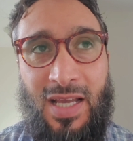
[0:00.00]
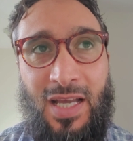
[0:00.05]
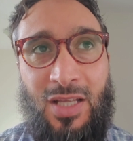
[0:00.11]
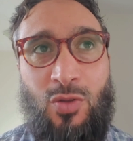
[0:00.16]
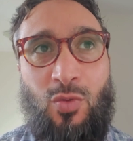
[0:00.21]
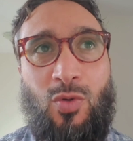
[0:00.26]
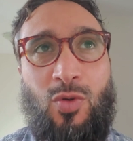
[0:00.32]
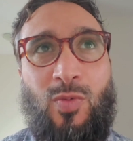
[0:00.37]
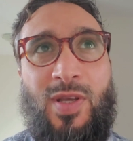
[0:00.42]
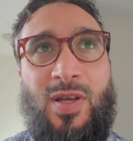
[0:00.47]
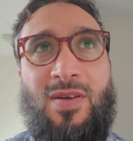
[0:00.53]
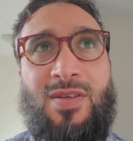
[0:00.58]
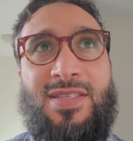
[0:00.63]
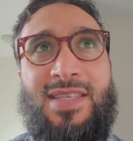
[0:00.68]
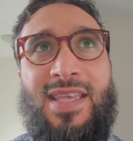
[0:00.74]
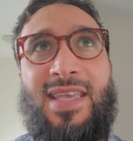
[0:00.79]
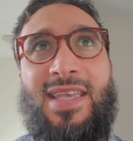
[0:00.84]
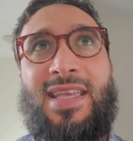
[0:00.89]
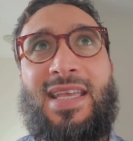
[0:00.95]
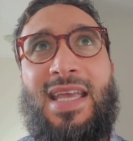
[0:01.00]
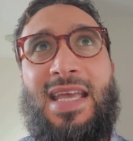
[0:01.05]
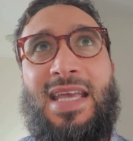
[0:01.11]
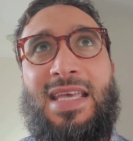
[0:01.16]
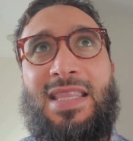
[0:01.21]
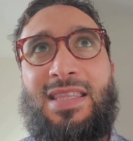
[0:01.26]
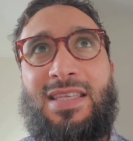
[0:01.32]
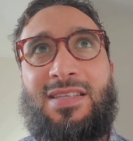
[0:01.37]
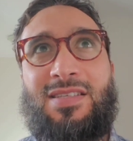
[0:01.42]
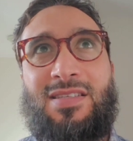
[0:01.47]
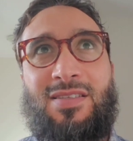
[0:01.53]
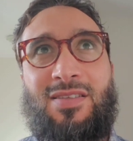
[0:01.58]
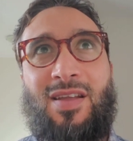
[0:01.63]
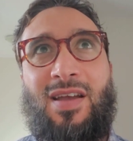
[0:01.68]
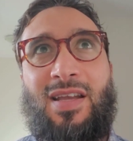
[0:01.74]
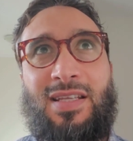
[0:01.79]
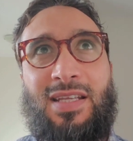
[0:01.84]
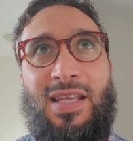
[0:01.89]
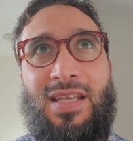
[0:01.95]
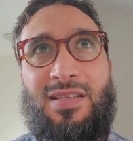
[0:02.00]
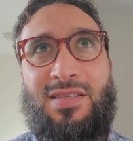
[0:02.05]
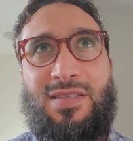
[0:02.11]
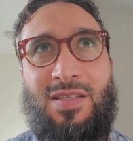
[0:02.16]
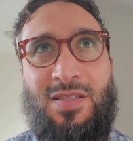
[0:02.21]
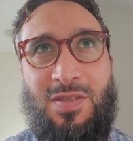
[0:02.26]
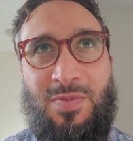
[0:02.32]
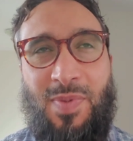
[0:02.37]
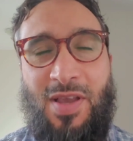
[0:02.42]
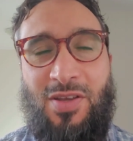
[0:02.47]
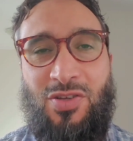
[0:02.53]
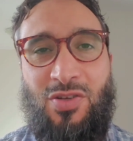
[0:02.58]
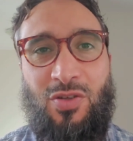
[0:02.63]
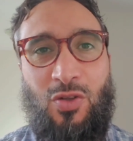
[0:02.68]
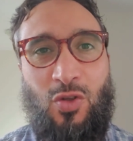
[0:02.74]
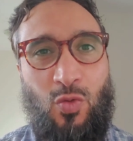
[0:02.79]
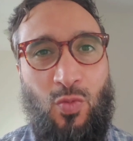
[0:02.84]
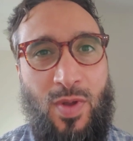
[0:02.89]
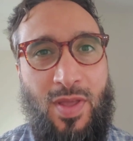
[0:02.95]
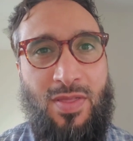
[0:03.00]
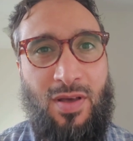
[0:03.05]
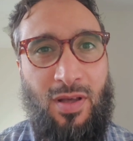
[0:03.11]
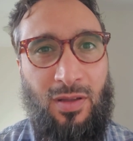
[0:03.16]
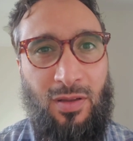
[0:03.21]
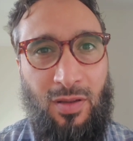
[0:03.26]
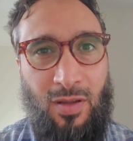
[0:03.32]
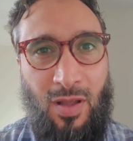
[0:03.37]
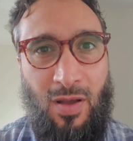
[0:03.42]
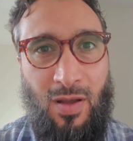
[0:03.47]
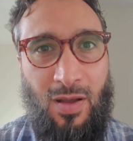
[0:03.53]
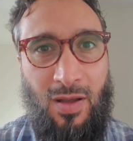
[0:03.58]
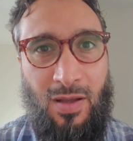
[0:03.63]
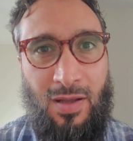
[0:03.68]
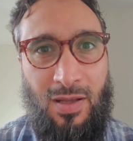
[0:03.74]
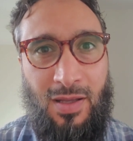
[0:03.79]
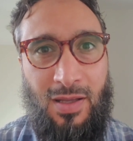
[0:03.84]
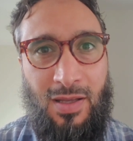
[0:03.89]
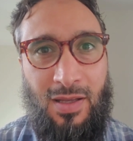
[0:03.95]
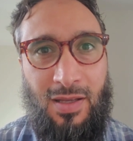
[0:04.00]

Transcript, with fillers: And when we are saying this night is special with Allah,